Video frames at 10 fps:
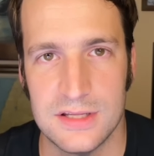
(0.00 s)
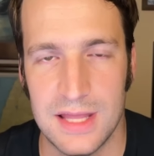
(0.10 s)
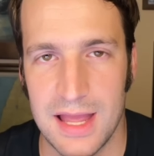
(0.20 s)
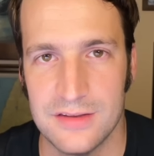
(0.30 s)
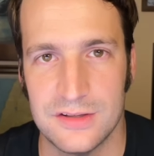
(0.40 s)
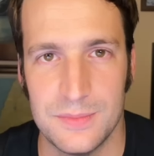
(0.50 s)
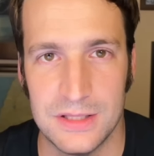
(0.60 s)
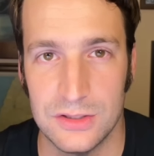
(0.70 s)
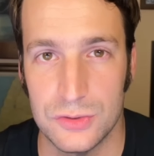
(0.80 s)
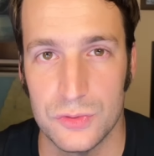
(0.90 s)
They
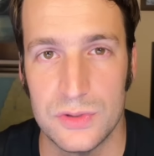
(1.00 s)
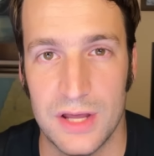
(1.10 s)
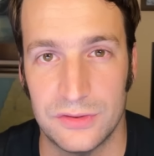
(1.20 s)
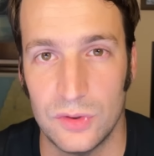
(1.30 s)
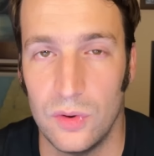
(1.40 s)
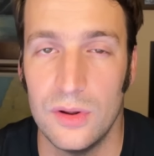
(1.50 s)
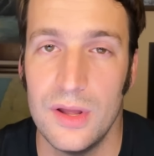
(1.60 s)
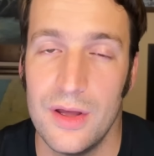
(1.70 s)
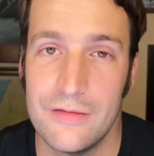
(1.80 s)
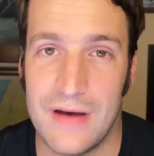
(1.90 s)
estimate the true death toll,
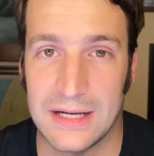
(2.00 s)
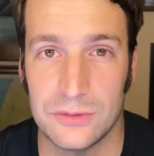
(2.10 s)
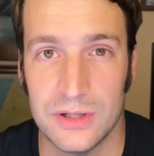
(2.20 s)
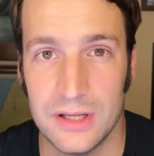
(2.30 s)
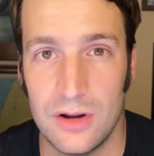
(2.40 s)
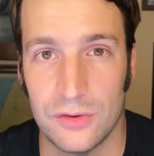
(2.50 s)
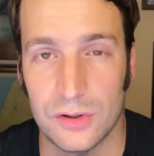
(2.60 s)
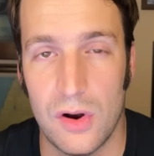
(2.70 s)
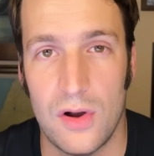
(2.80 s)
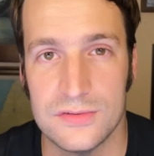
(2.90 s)
factoring in other
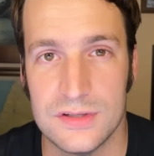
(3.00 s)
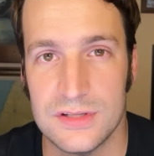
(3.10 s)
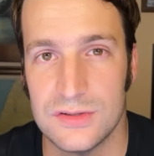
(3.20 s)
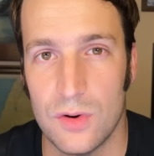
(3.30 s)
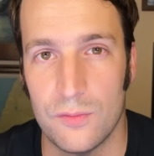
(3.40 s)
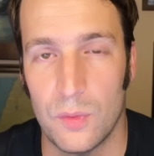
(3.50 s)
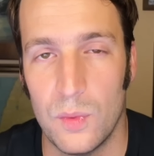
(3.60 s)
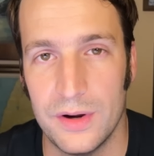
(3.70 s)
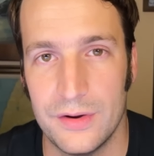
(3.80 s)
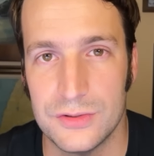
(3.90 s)
causes, is over
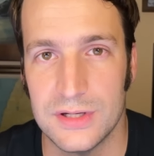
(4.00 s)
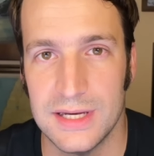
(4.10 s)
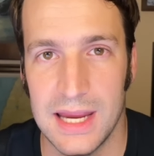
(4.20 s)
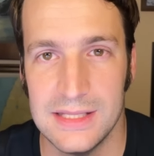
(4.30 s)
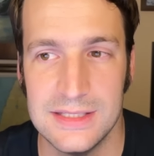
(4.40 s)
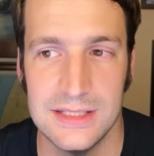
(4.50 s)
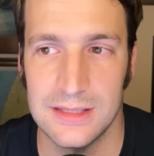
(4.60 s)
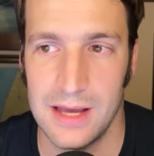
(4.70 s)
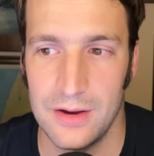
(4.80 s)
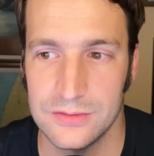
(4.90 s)

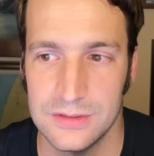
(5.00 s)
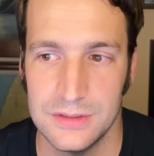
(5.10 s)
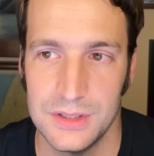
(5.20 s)
118,000.